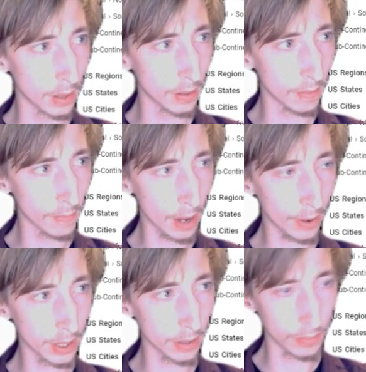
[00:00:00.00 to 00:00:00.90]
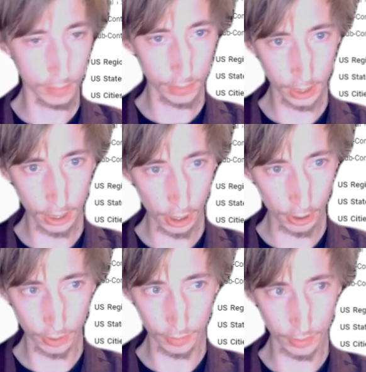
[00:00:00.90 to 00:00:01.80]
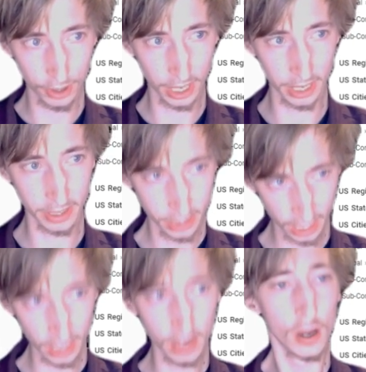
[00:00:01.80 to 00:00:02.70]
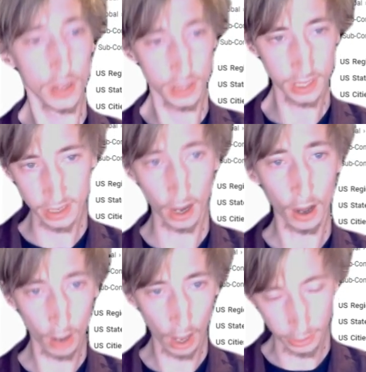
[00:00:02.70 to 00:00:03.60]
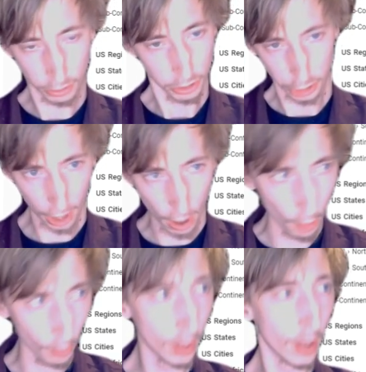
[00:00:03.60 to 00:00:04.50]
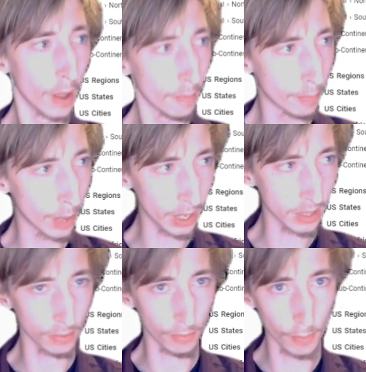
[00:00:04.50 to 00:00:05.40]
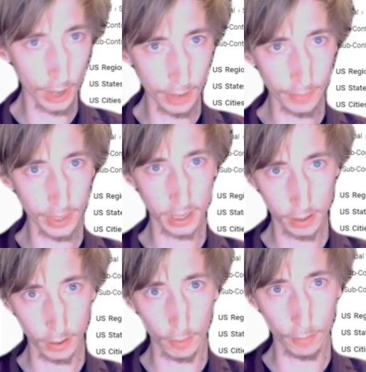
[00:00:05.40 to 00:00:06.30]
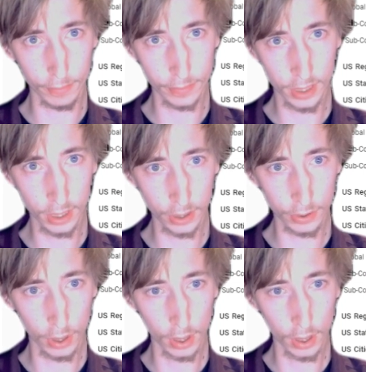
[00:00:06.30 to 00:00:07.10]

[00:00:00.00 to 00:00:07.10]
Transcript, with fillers: around noon you can see there's not a lot of snow, but when we go to